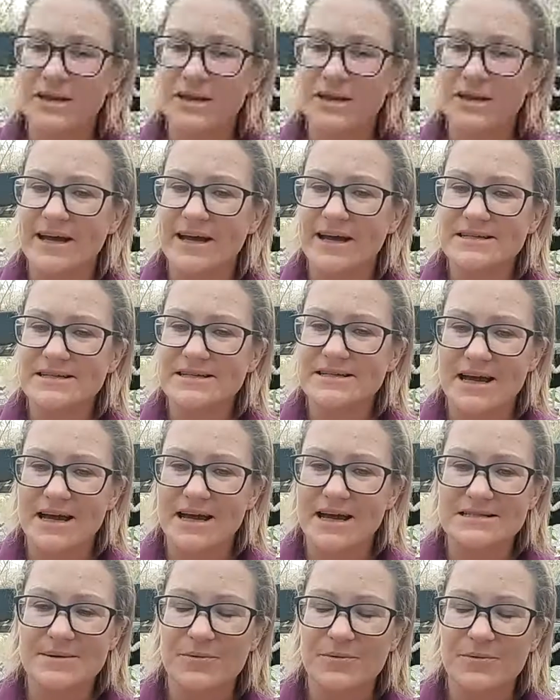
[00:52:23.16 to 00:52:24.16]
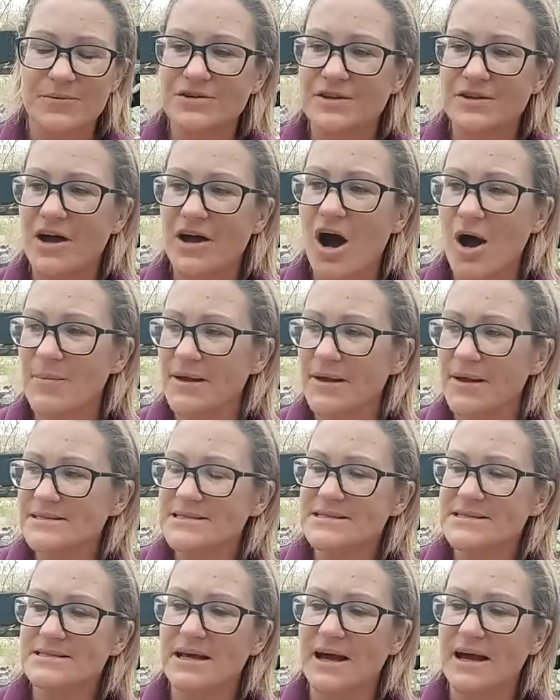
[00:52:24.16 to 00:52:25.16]
had asked about the comments.
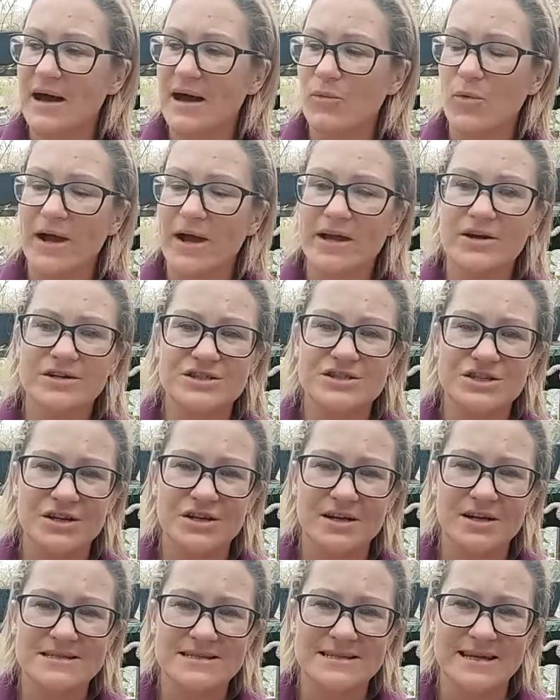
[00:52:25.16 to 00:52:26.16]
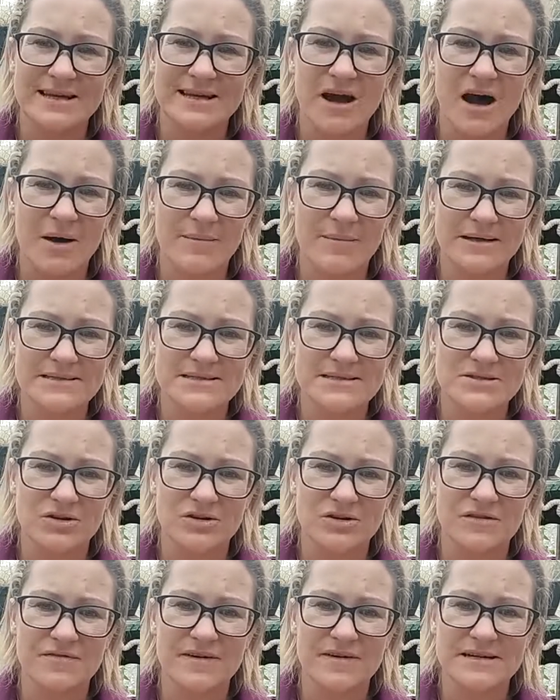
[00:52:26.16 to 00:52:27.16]
Why could she not see comments on
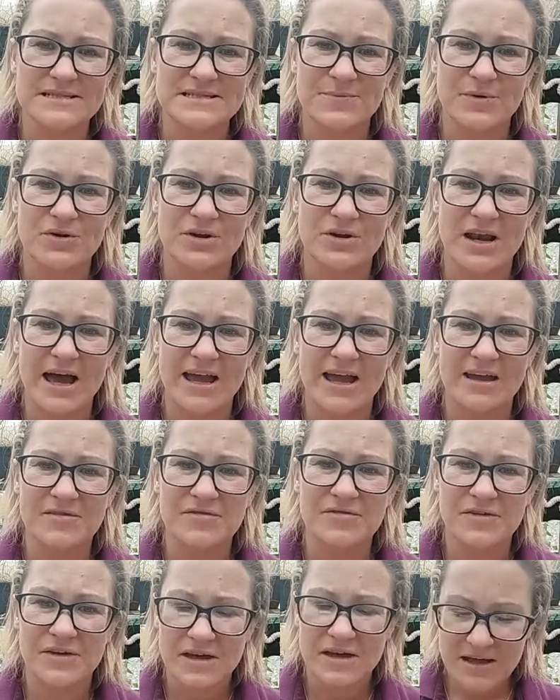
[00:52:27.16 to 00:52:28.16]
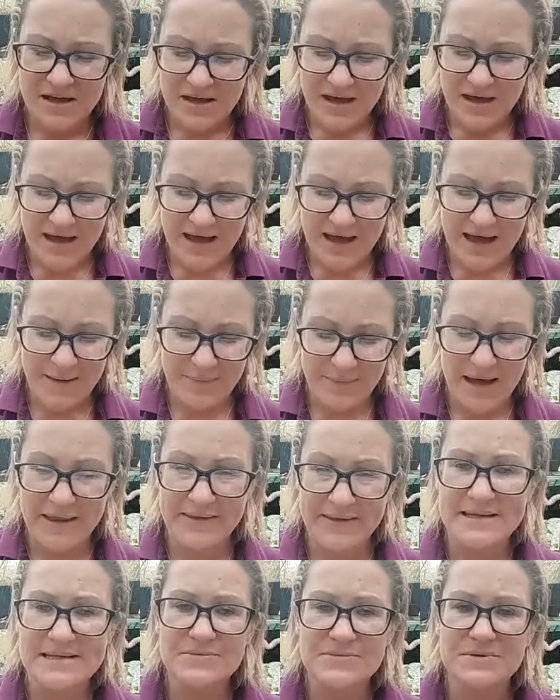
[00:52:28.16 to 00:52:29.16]
the Facebook Live?
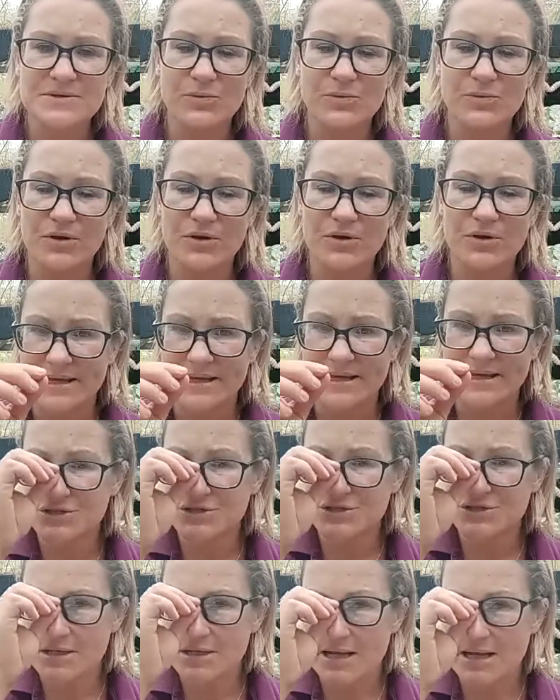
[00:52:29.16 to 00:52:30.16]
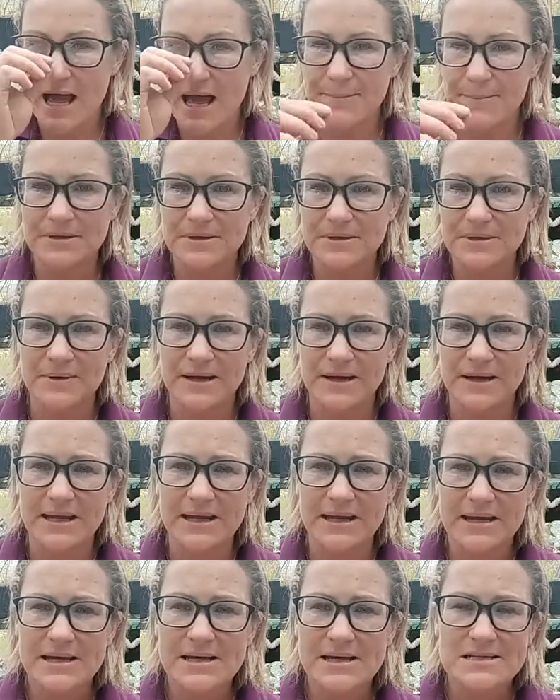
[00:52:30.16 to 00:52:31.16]
And this was one of the issues that happened to me.
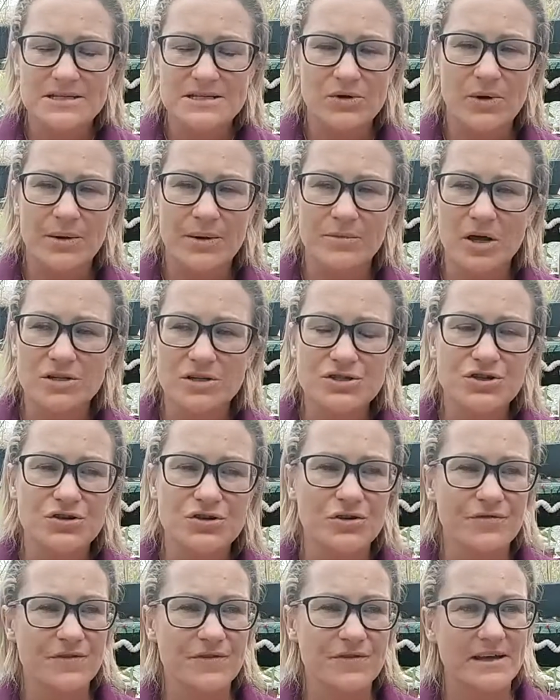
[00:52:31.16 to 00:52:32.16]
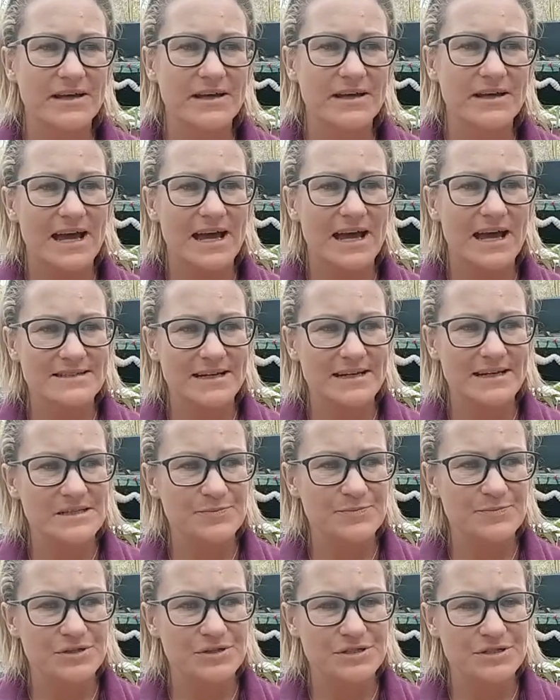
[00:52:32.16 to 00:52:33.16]
So I'm not sure of the exact date,
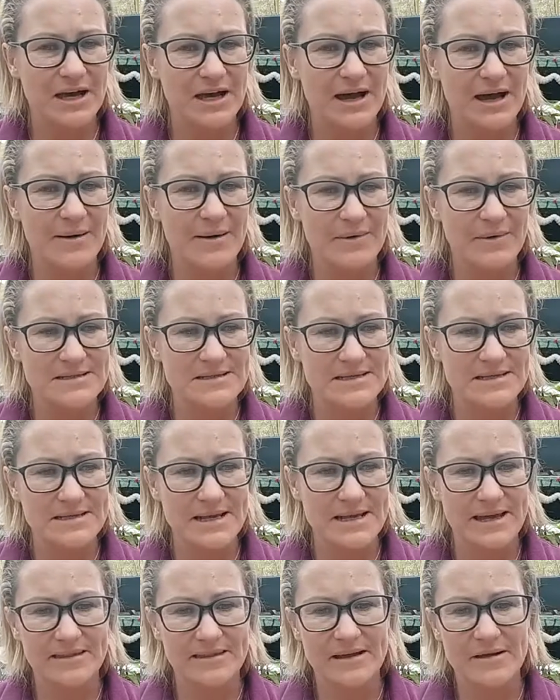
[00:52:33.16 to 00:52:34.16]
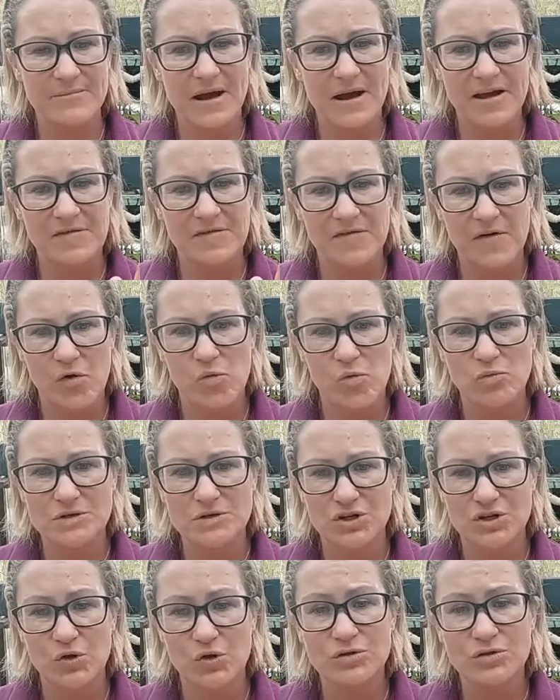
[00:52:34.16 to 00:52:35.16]
but as I say there, my phone was
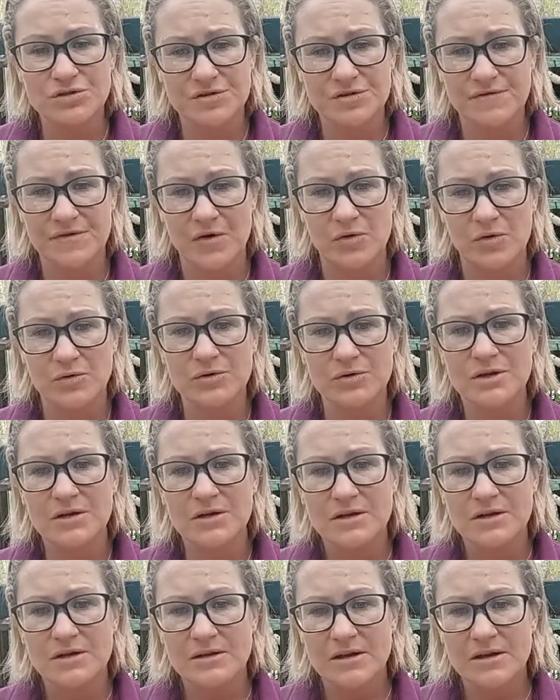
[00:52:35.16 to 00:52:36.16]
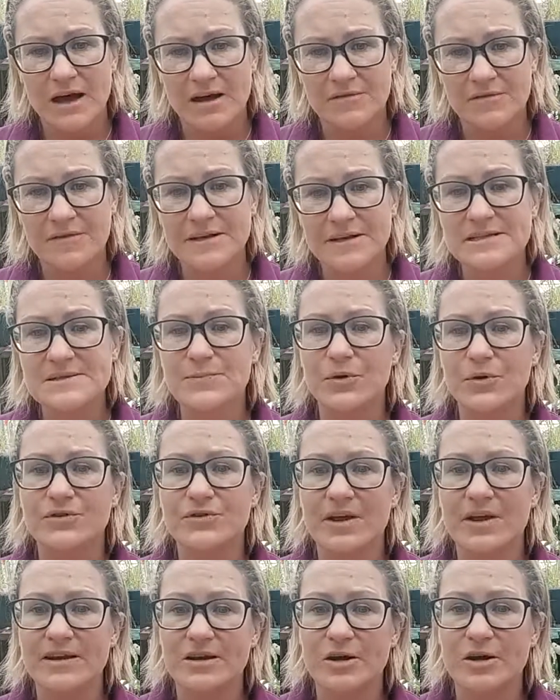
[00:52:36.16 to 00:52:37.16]
an older phone, and Facebook
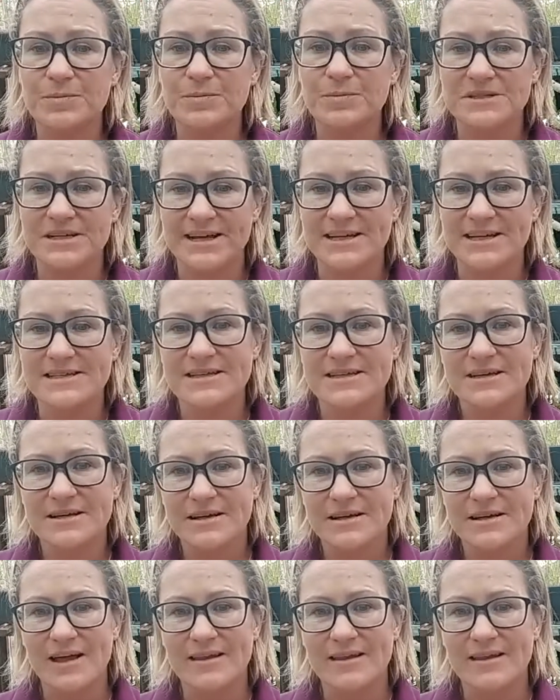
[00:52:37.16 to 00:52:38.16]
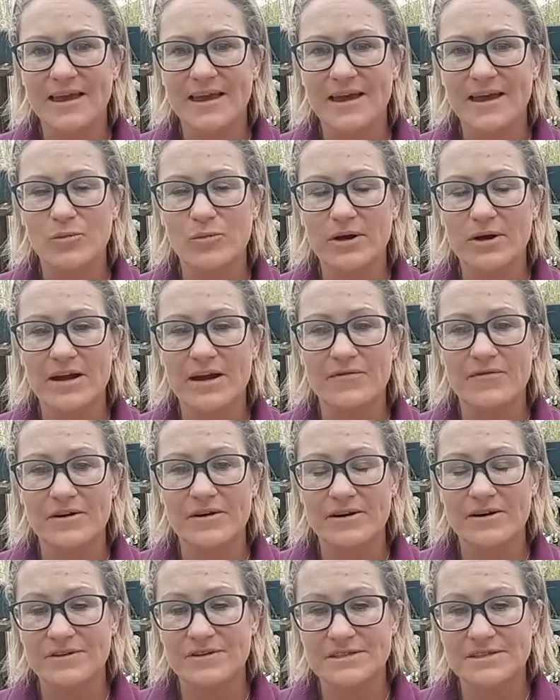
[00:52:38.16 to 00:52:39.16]
did an update. And then
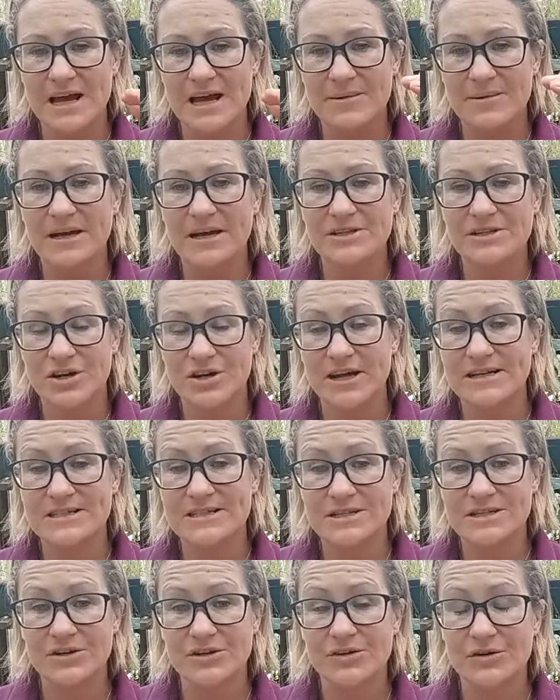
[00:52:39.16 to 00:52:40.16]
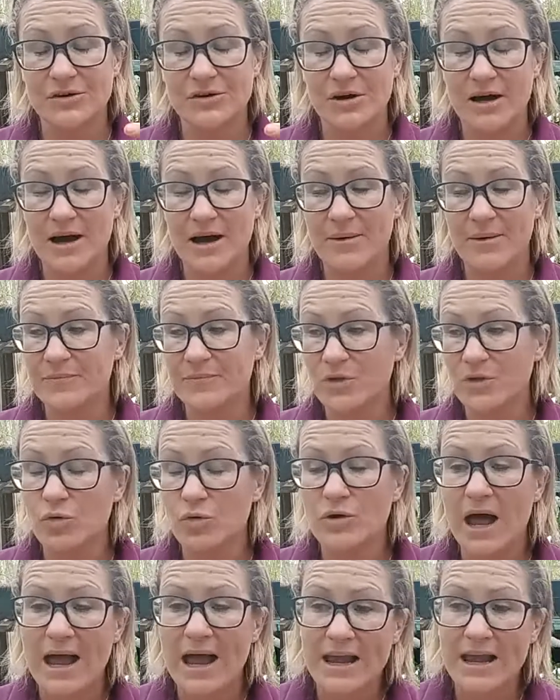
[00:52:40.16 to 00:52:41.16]
every time I tried to go
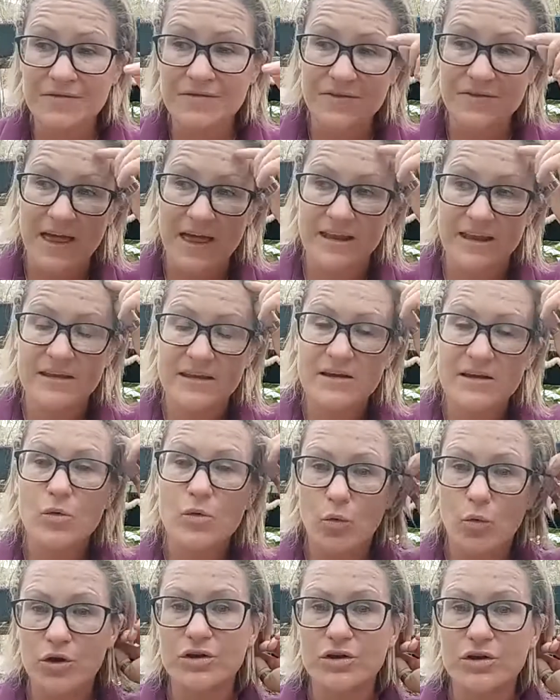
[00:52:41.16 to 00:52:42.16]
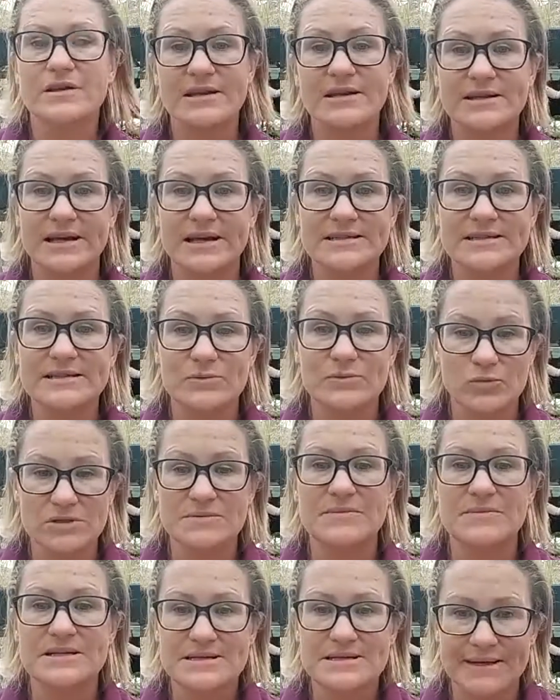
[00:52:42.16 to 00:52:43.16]
live, then one of the things that was
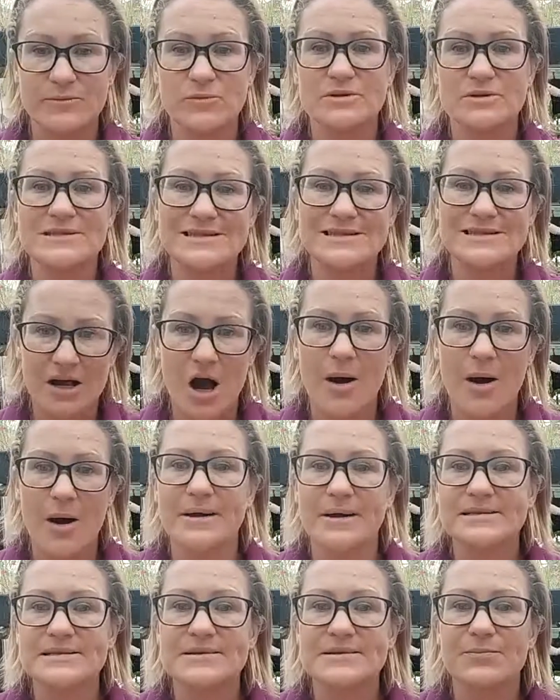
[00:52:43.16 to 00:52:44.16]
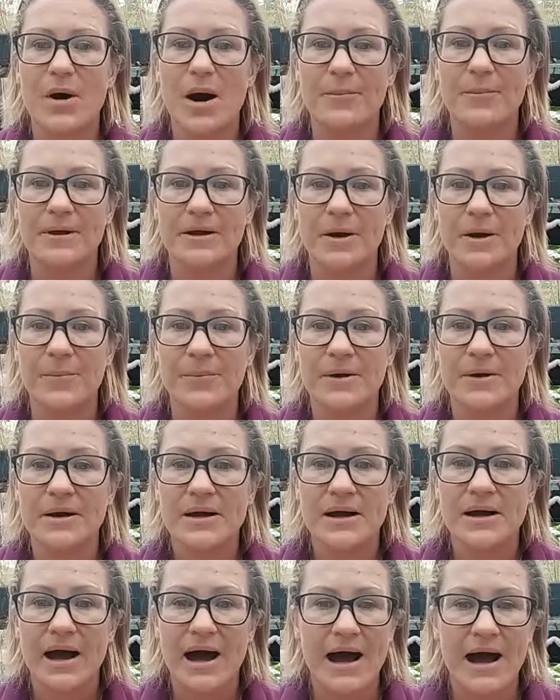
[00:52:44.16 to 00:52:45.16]
missing was the comments popping up.
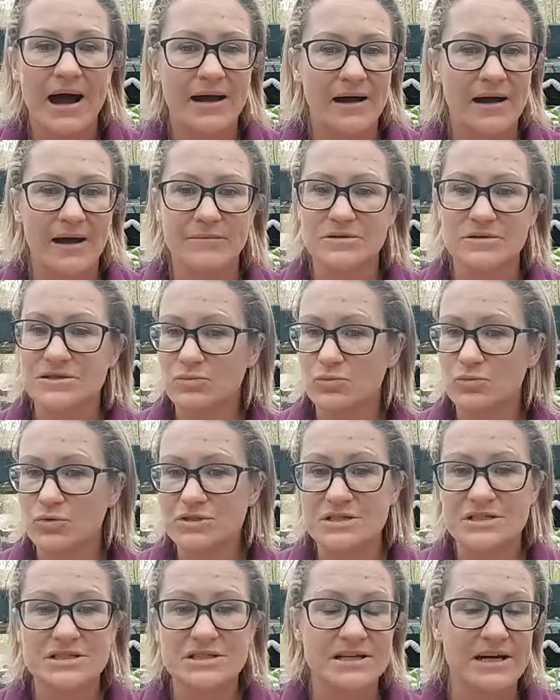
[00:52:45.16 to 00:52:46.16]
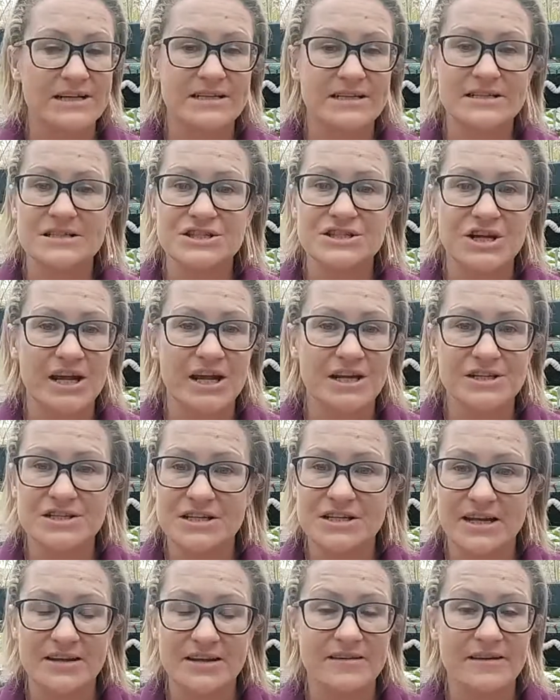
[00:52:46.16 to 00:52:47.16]
I didn't
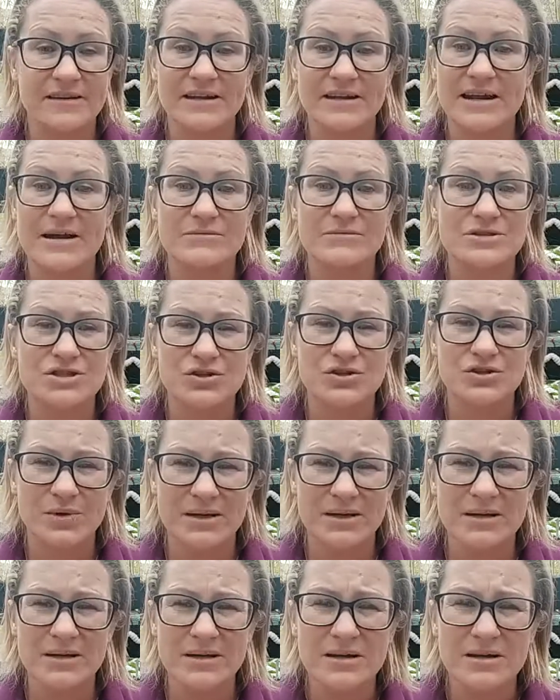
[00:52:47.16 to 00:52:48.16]
change anything that I was doing.